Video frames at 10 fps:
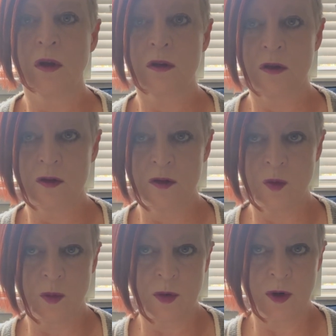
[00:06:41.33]
This is
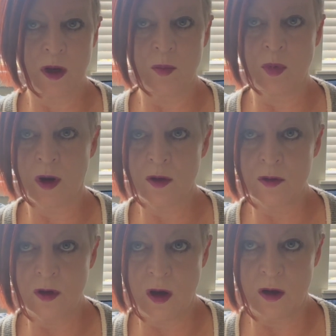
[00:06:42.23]
what Brené Brown
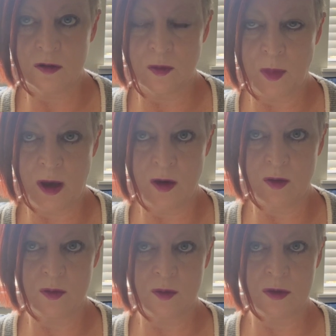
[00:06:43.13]
talks
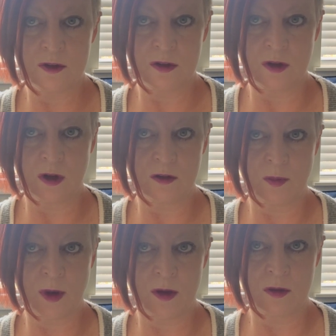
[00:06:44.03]
about when she talks
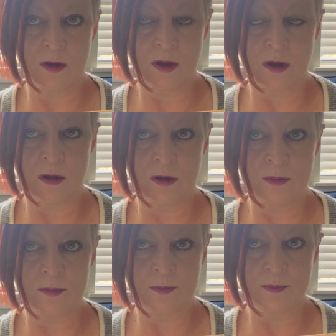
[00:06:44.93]
about the
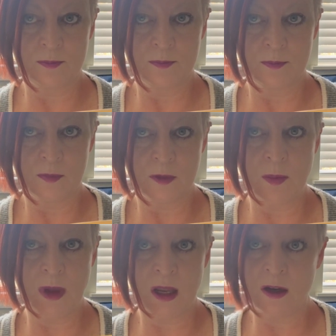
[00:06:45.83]

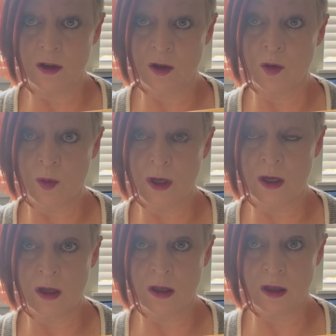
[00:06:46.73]
man in the
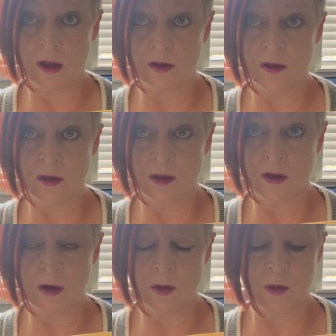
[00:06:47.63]
arena, like the
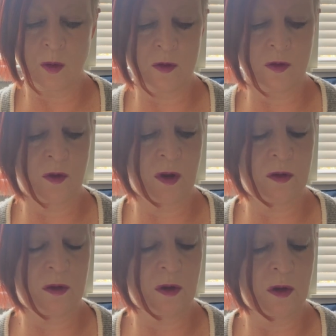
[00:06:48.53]
Theodore Roosevelt